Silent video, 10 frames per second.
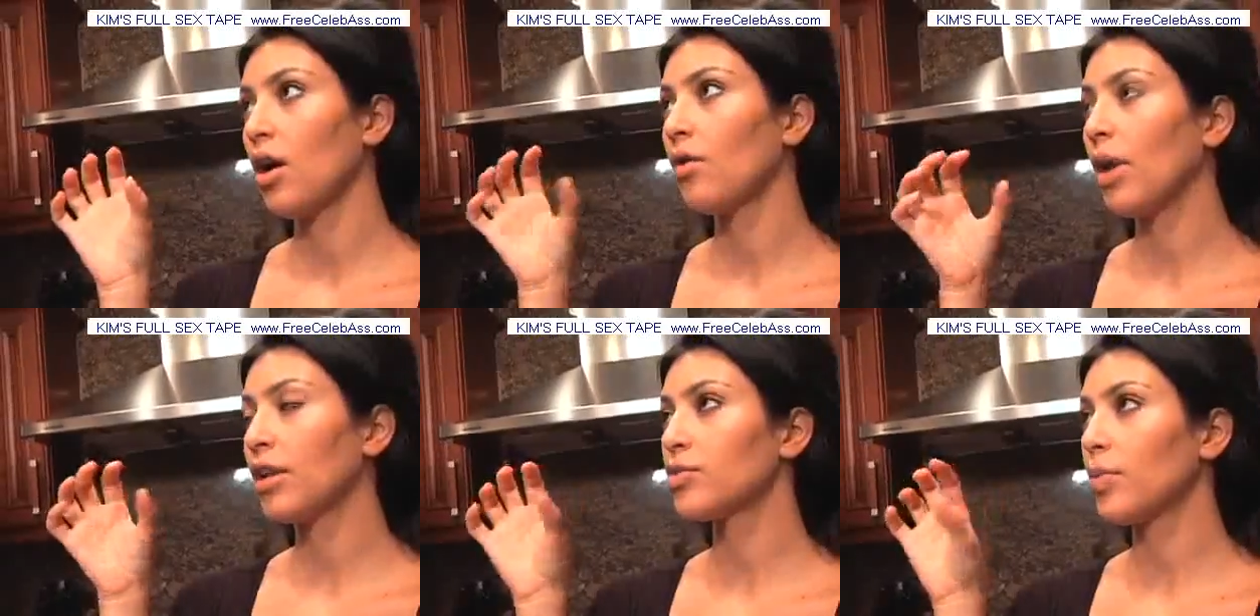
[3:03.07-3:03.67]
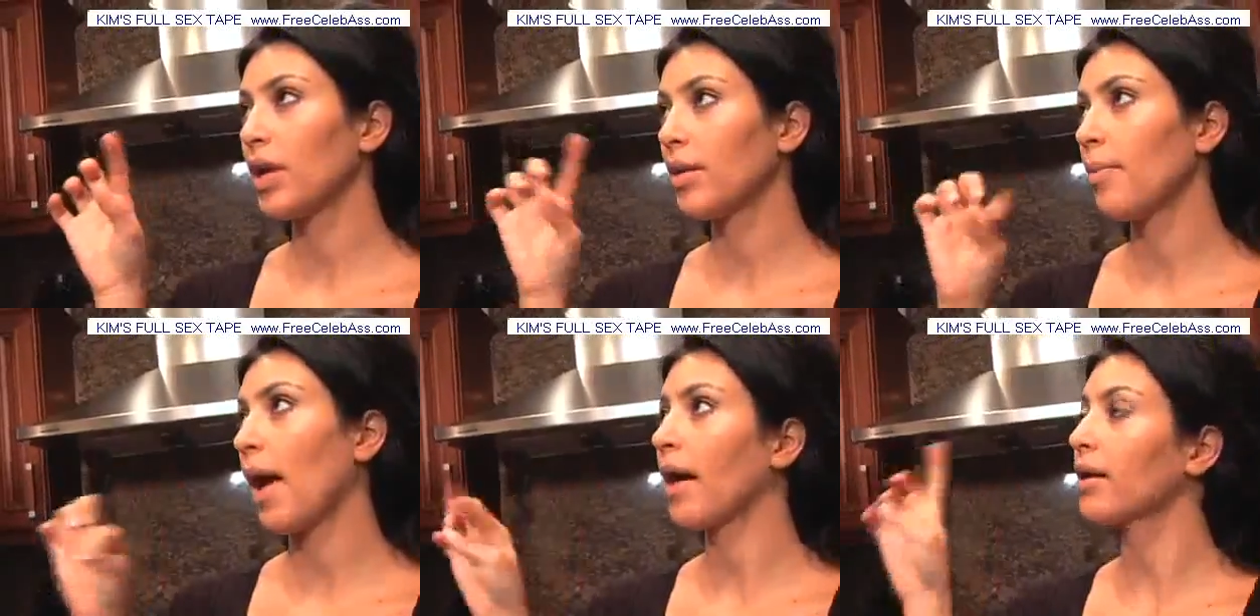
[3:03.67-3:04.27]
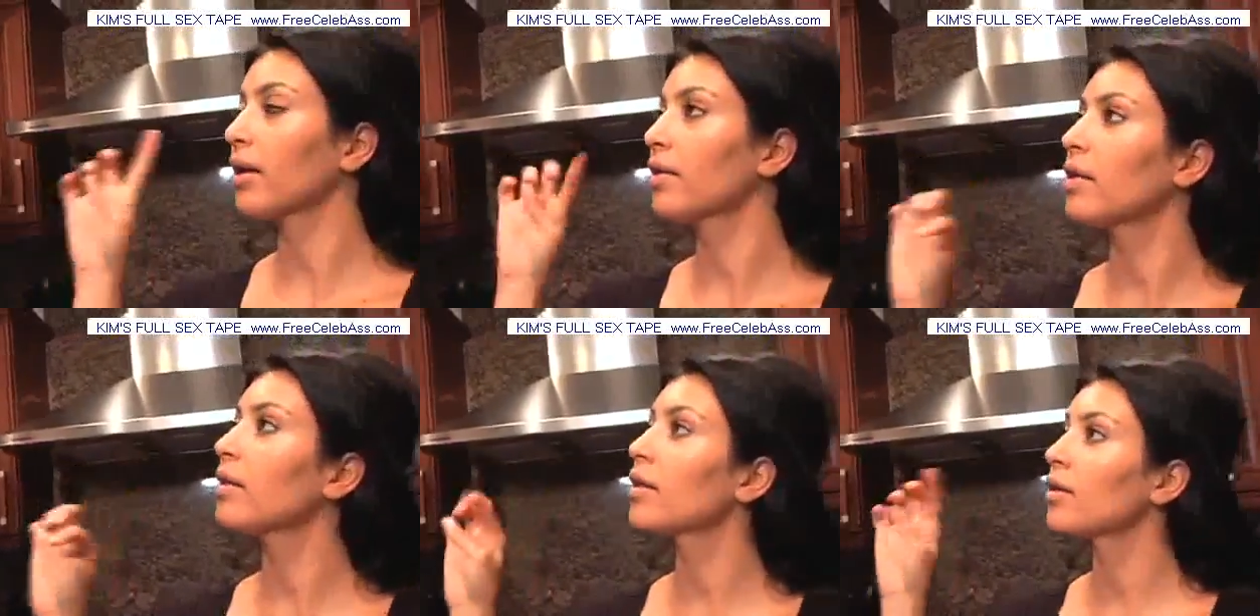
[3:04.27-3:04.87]
a reddish pink MAC
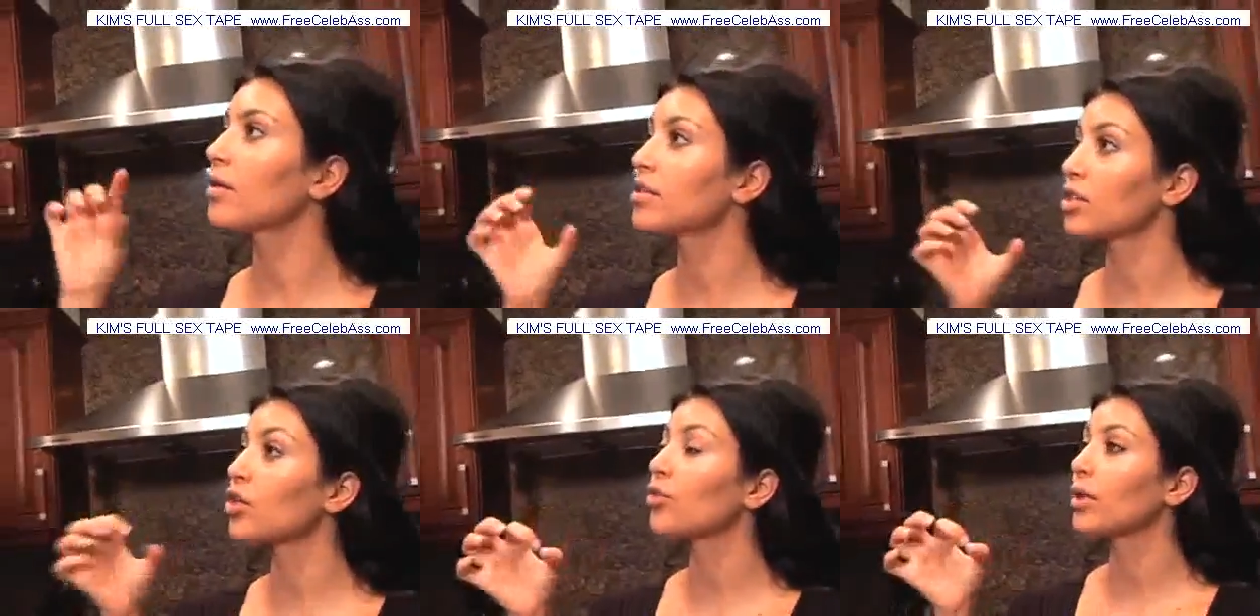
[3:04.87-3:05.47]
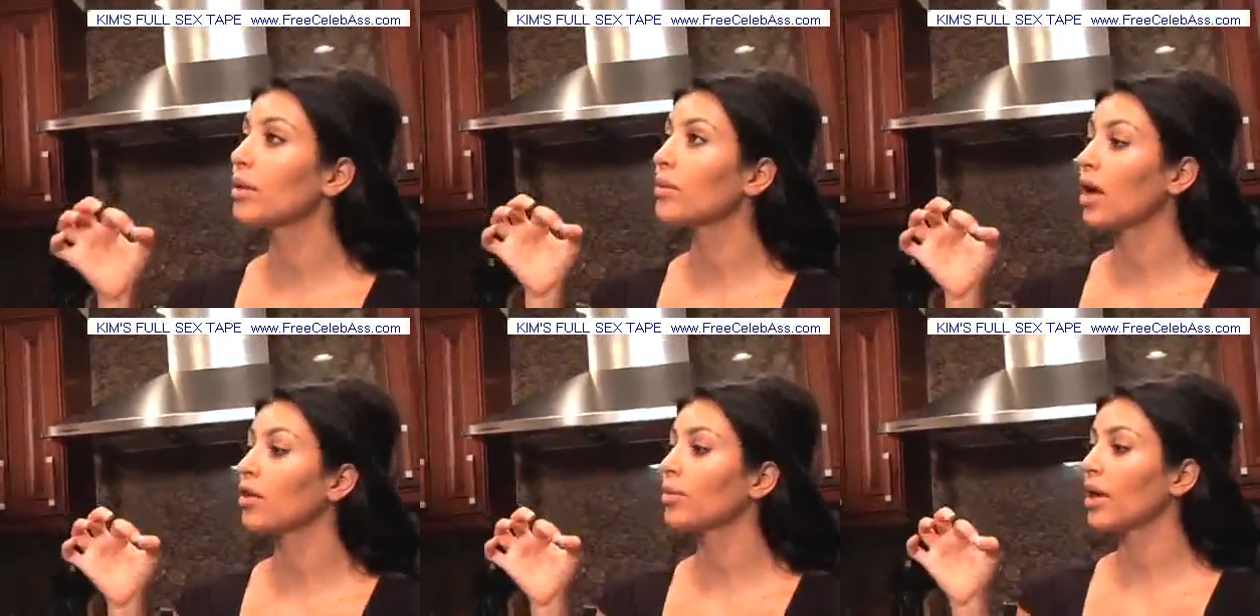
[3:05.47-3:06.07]
in the little, it's a cream color